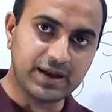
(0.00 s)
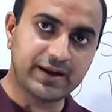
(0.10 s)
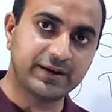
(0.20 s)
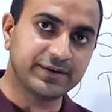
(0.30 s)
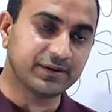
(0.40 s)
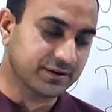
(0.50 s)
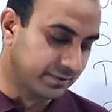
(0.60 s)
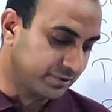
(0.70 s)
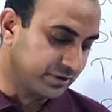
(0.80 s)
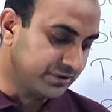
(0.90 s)
and
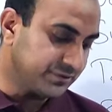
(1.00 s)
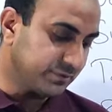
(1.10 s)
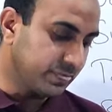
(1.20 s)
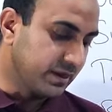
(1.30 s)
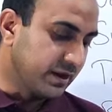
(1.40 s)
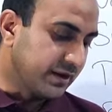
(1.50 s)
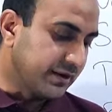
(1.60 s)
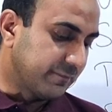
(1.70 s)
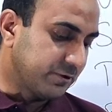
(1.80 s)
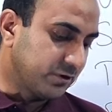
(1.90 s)
remedies
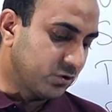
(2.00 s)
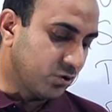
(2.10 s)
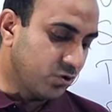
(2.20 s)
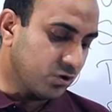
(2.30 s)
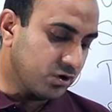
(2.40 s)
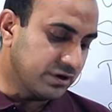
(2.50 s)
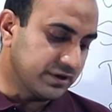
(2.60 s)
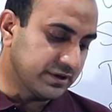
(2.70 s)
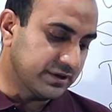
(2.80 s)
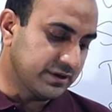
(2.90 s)
Tablet core
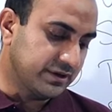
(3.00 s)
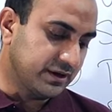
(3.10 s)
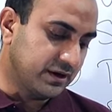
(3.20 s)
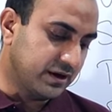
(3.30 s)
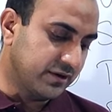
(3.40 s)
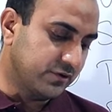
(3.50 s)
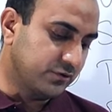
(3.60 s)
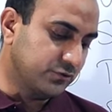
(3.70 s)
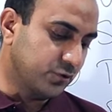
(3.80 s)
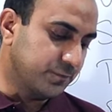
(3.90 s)
contain
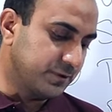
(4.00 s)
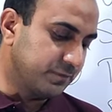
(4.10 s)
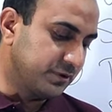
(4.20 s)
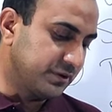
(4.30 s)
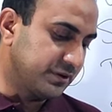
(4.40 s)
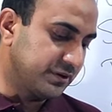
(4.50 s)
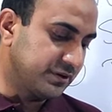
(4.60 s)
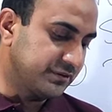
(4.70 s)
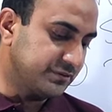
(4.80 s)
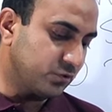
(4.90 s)
hygroscopic
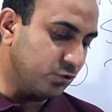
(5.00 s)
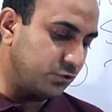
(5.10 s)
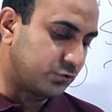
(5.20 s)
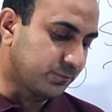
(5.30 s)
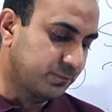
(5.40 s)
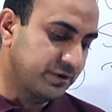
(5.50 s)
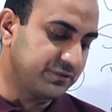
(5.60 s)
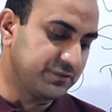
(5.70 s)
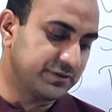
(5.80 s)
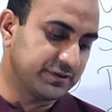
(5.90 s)
materials or super
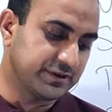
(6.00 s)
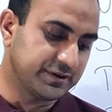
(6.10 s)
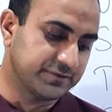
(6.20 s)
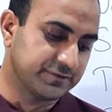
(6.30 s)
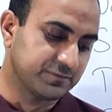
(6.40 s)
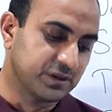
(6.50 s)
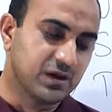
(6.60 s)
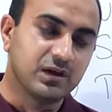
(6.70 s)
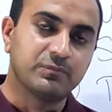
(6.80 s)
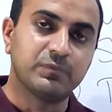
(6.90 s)
disintegrants.
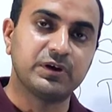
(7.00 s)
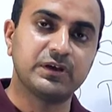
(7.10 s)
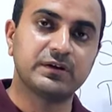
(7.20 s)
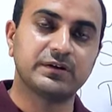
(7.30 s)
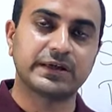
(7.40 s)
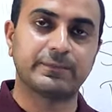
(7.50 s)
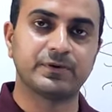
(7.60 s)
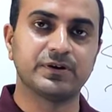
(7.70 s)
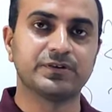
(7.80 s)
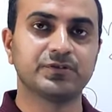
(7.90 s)
Mean
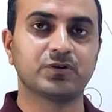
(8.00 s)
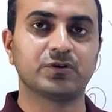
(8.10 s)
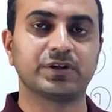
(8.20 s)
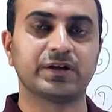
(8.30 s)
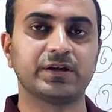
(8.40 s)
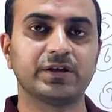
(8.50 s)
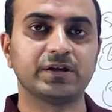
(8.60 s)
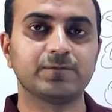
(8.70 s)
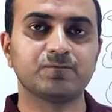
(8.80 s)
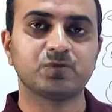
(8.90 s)
tablets
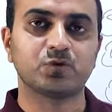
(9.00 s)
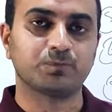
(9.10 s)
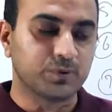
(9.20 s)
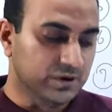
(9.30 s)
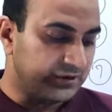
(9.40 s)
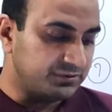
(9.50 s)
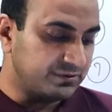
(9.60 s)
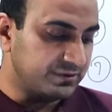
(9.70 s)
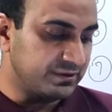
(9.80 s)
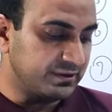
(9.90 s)
containing super
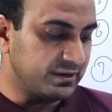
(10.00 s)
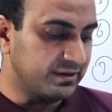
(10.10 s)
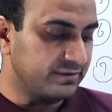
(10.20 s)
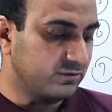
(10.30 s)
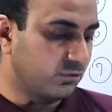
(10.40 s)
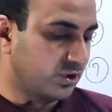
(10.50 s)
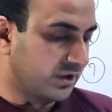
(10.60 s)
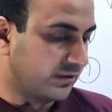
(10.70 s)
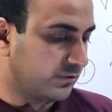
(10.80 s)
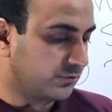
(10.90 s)
disintegrants or
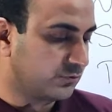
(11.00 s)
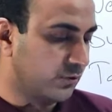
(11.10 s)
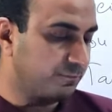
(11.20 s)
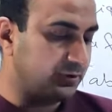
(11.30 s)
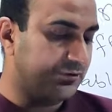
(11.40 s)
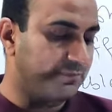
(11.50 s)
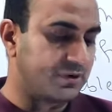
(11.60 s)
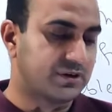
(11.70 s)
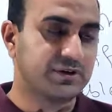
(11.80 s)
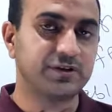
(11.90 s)
hygroscopic
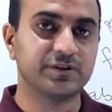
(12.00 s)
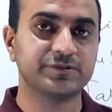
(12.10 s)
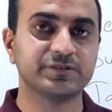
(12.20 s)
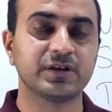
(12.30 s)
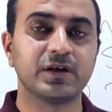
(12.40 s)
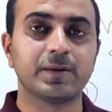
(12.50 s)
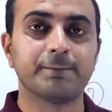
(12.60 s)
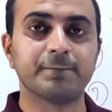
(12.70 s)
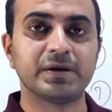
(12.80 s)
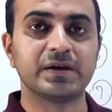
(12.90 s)
materials
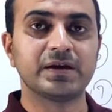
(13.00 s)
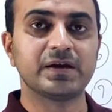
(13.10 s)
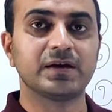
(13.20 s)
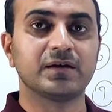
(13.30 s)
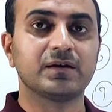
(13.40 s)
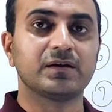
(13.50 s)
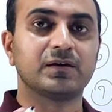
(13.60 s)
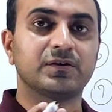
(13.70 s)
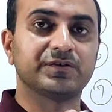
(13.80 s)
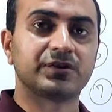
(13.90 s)
may
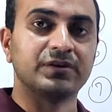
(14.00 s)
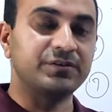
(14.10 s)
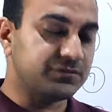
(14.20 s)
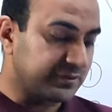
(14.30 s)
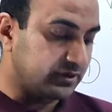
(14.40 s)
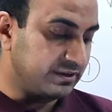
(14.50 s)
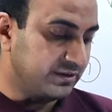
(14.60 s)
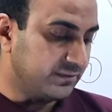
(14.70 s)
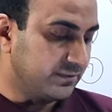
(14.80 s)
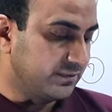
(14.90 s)
results
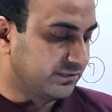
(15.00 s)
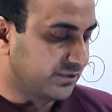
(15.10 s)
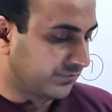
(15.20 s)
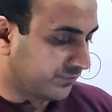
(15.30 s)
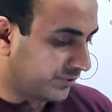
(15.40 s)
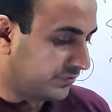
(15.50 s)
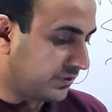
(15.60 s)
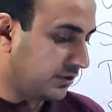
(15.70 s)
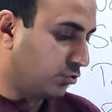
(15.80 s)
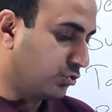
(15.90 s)
in
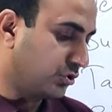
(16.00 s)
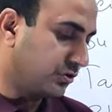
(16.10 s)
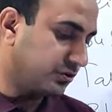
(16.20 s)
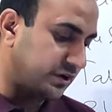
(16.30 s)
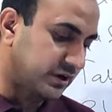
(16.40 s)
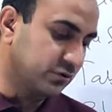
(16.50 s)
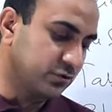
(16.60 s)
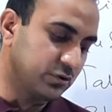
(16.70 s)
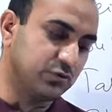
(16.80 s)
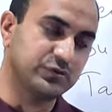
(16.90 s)
surface erosion. Try
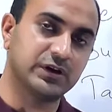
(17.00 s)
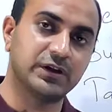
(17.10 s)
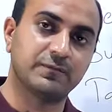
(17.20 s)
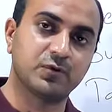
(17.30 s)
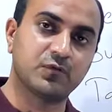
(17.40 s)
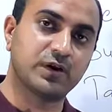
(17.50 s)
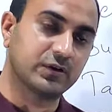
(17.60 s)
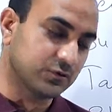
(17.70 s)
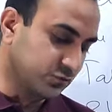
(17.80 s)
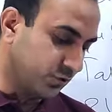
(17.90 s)
to reduce the number of
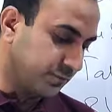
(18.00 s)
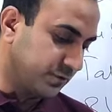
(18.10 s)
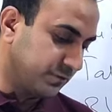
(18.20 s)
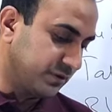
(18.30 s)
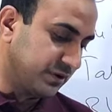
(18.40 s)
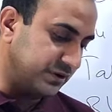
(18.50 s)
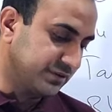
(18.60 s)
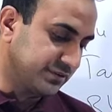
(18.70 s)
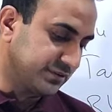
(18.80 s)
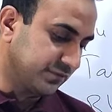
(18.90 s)
hygroscopic
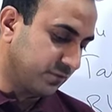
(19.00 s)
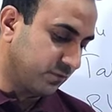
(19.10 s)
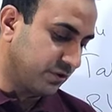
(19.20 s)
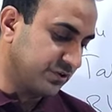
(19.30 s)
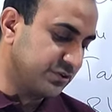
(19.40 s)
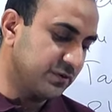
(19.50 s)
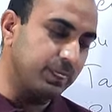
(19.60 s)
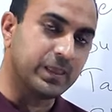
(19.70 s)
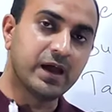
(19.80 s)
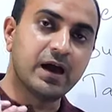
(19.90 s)
materials in the
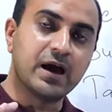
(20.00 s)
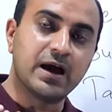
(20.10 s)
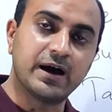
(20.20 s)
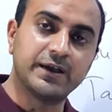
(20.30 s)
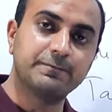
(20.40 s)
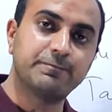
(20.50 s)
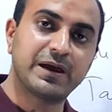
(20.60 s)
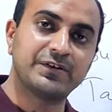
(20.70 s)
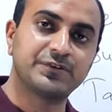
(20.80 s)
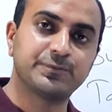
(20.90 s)
formulation. High
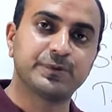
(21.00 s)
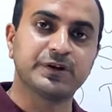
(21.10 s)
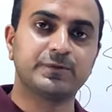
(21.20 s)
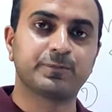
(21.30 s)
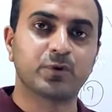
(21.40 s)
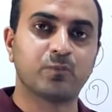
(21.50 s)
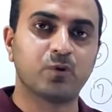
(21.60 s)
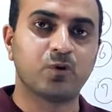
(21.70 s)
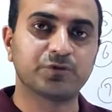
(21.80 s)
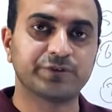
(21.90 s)
pan speed
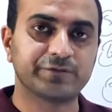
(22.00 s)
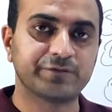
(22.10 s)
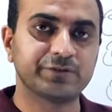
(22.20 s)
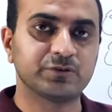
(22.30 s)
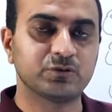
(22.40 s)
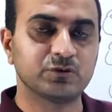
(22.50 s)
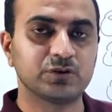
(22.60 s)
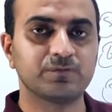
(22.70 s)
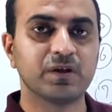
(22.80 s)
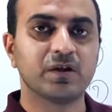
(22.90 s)
promotes surface
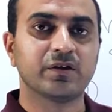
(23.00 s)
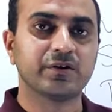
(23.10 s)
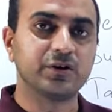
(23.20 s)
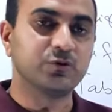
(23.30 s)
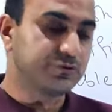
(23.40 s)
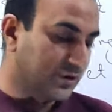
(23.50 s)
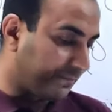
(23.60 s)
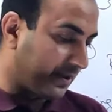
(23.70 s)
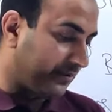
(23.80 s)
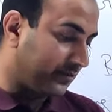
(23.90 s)
erosion. Reduce
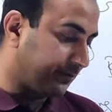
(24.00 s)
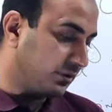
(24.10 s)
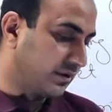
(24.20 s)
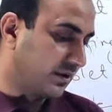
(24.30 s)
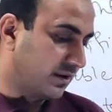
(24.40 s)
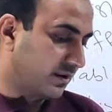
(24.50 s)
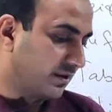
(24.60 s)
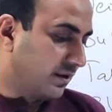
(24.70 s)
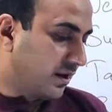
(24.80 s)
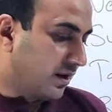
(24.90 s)
the pan speed.
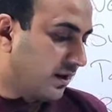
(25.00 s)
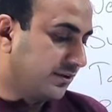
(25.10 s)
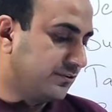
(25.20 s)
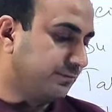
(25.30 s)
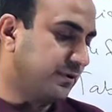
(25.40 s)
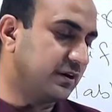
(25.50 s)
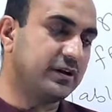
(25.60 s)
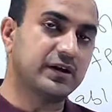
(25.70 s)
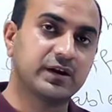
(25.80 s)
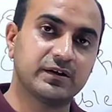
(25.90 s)
High
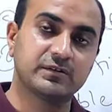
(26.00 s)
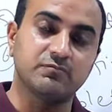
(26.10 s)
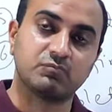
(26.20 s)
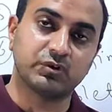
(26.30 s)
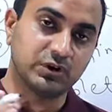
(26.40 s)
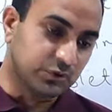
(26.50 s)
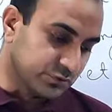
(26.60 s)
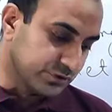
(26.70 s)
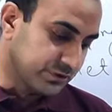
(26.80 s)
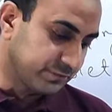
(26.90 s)
spray rate.
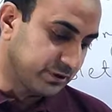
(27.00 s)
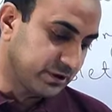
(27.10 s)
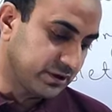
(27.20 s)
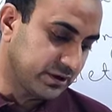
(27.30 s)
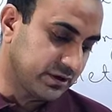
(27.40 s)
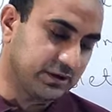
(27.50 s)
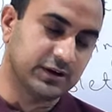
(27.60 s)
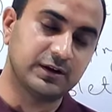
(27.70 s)
Reduce the spray rate.